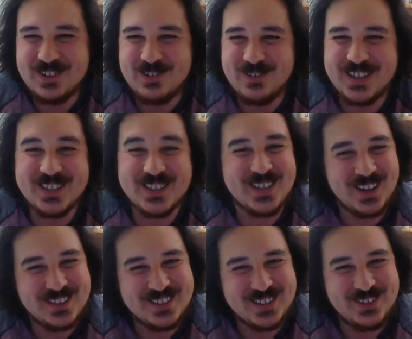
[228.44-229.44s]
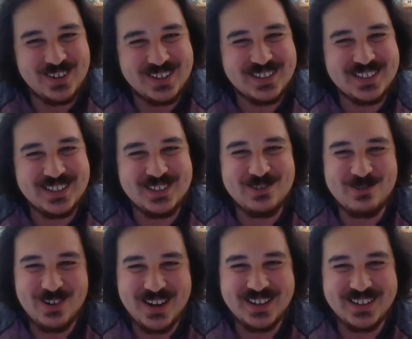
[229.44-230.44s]
Which is consequently
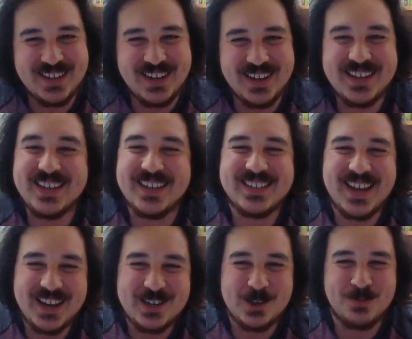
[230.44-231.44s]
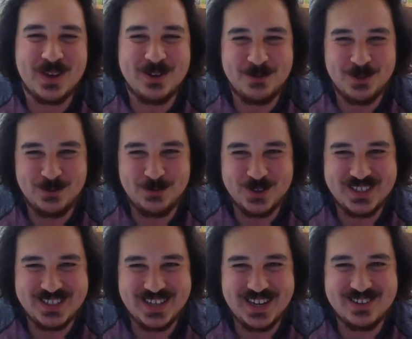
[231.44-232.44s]
when he and Daniel met for the
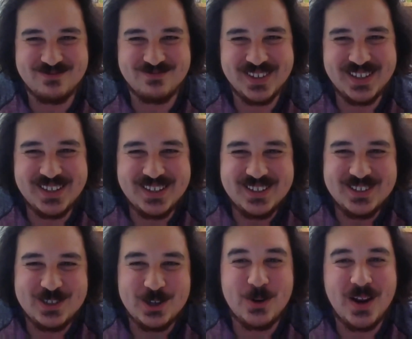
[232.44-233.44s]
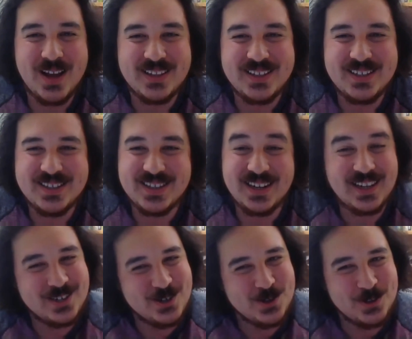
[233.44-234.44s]
first time. So Elly is an
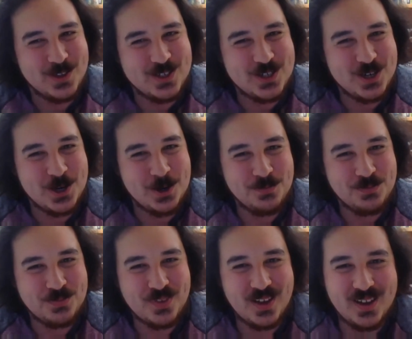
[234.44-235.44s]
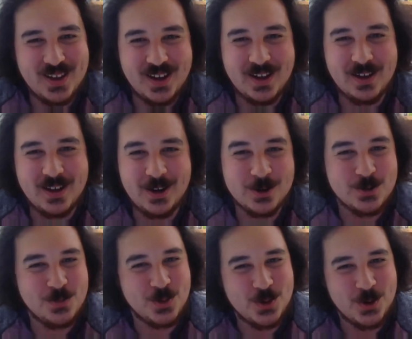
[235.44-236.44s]
electrical engineer, an
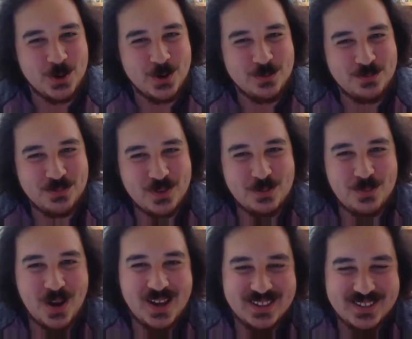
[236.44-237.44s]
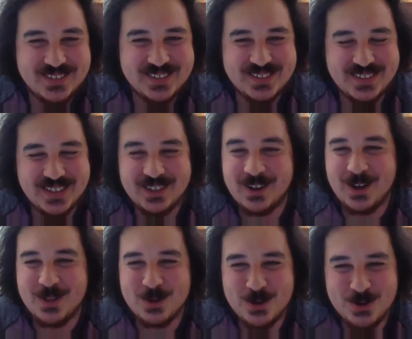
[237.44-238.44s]
entrepreneur, a pilot, and an
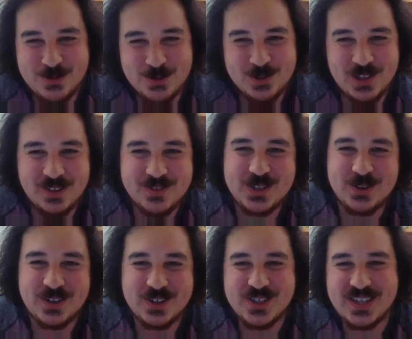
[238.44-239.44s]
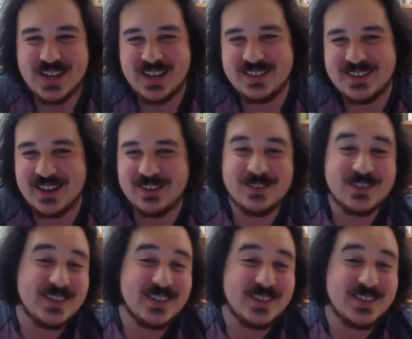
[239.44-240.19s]
author who loves to understand technical